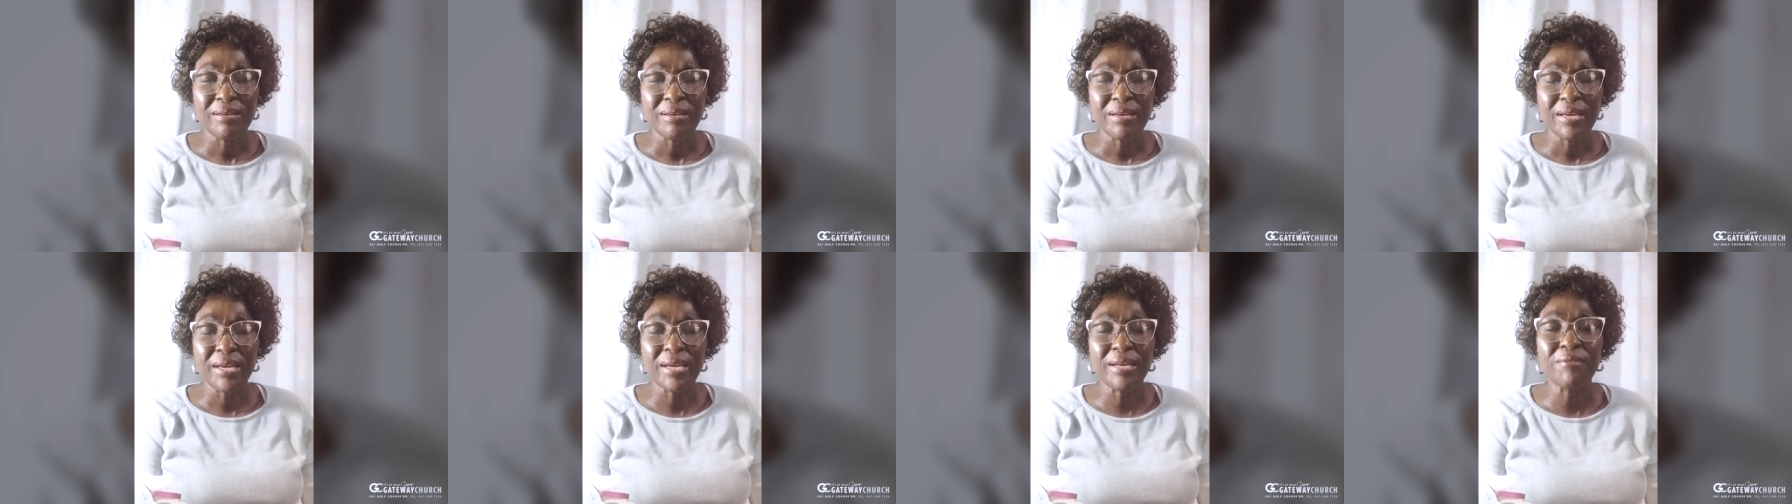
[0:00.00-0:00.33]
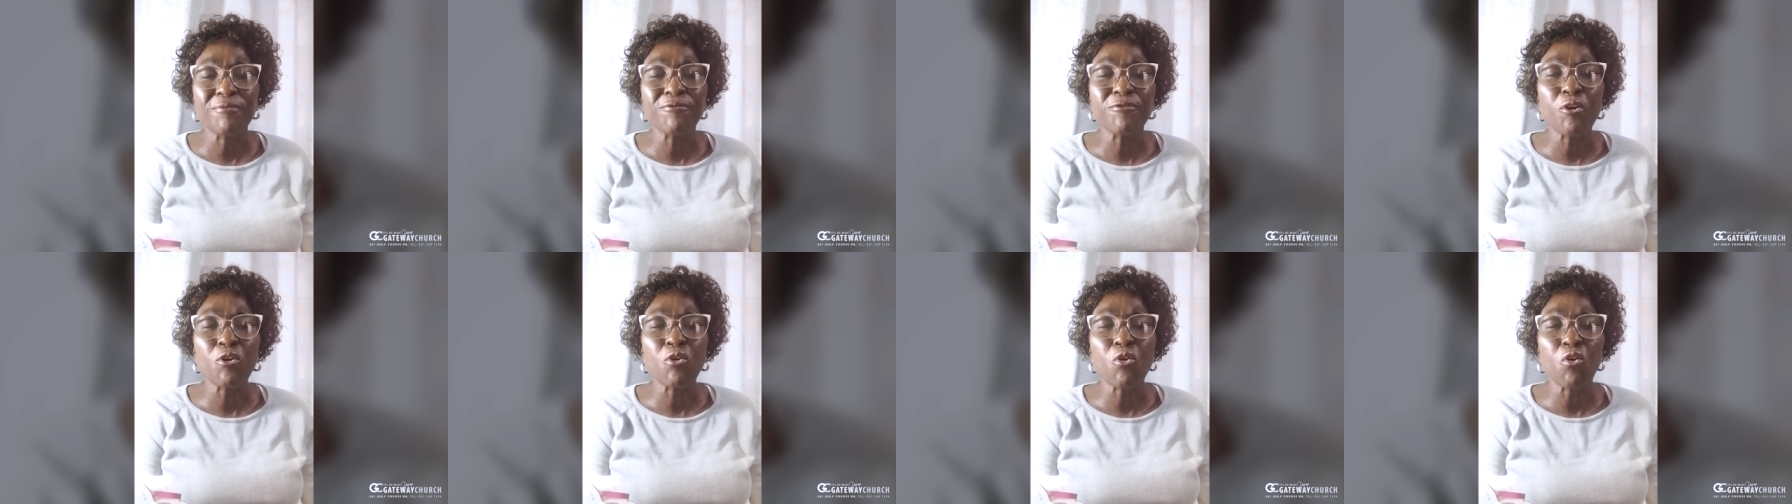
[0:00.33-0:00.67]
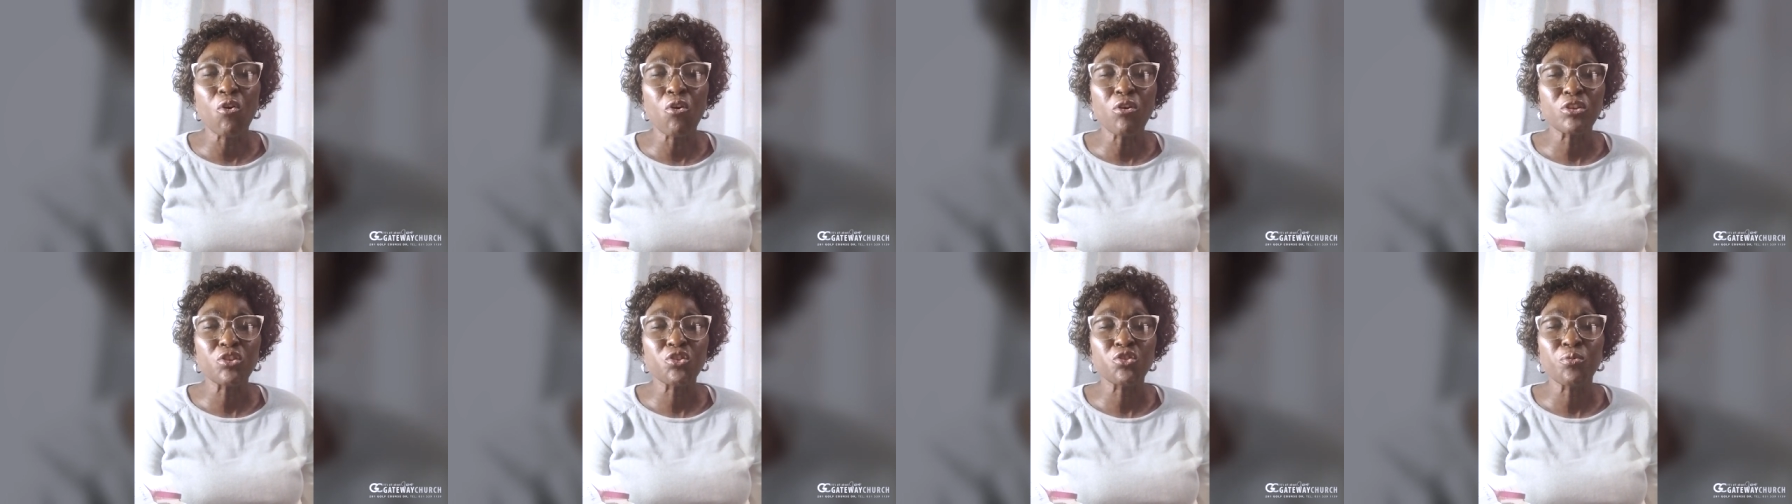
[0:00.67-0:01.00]
and
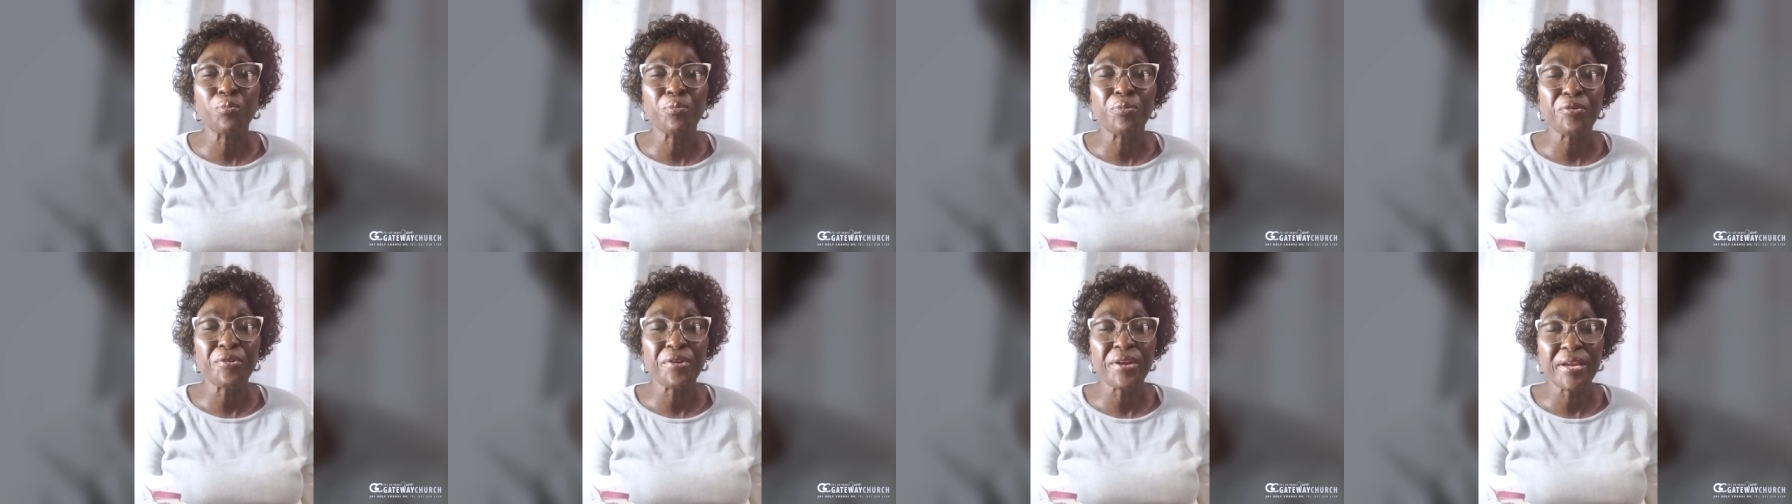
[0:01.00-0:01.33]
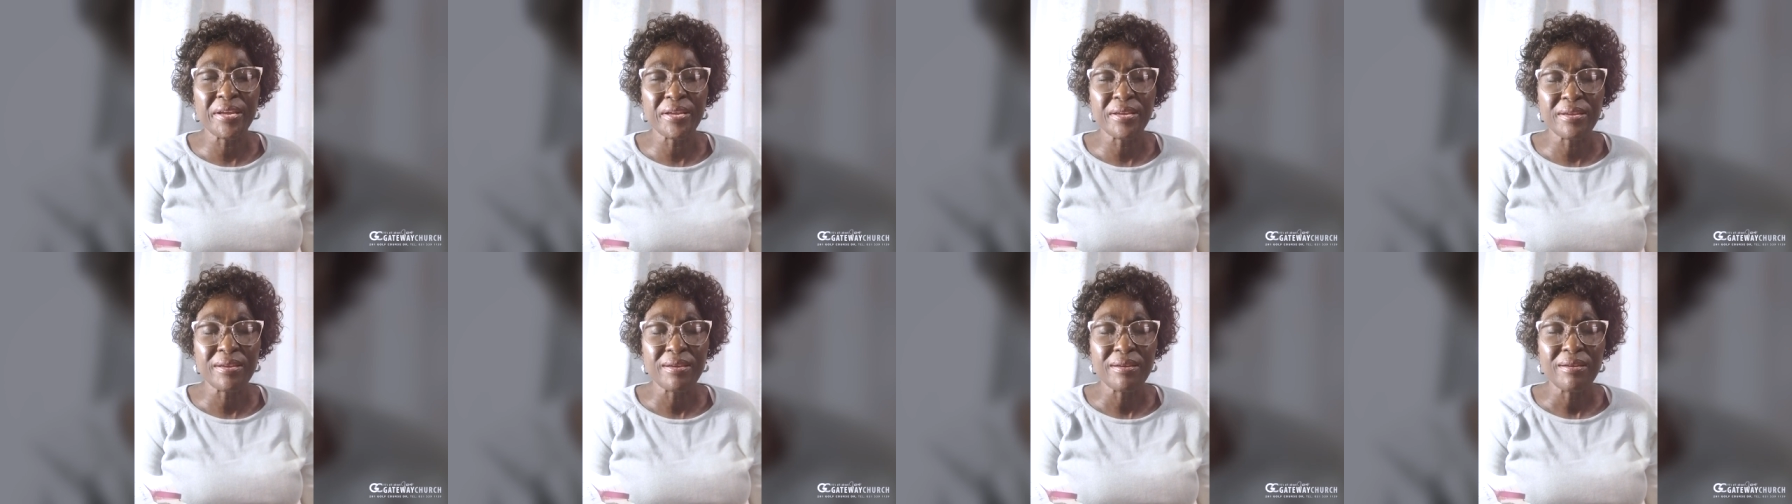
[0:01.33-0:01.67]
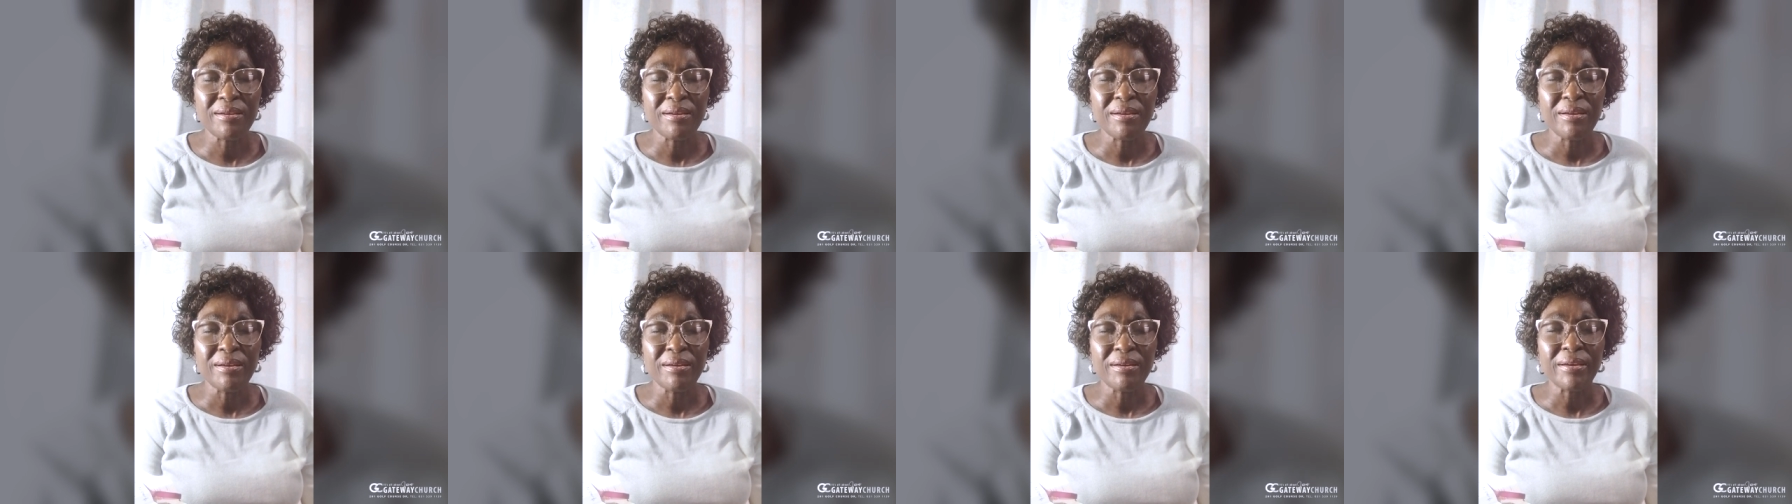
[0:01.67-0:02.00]
forgot to pray
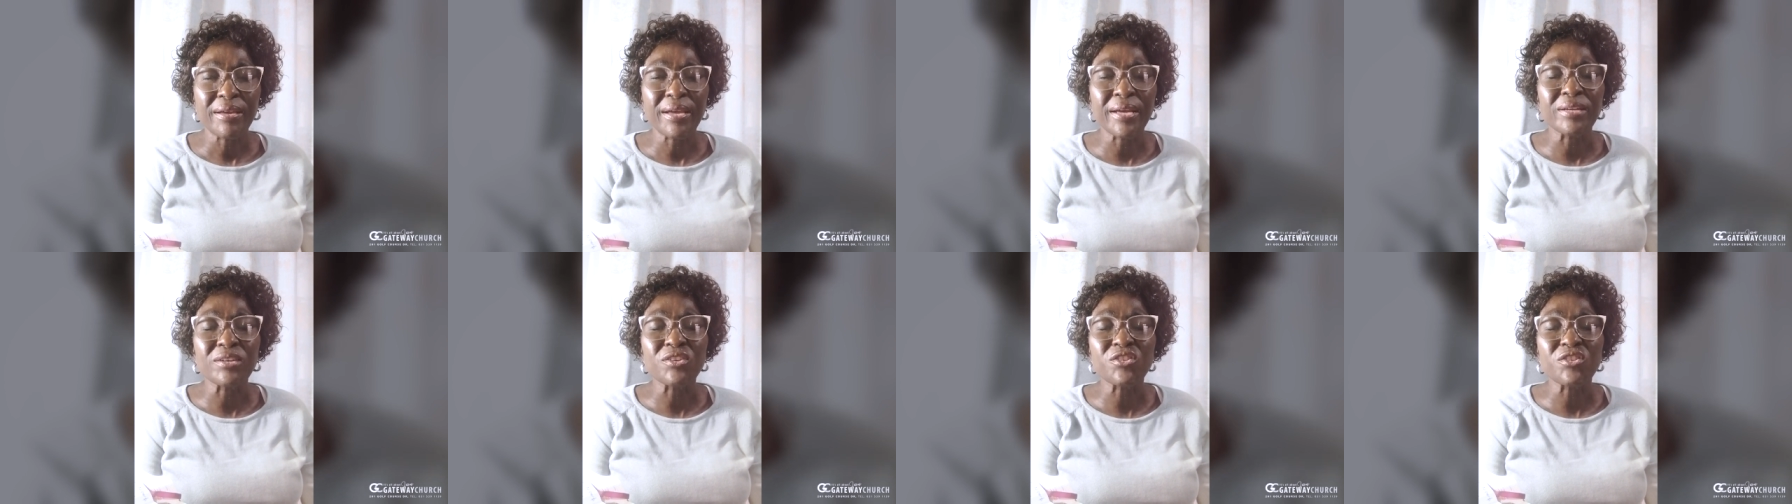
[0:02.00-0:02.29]
and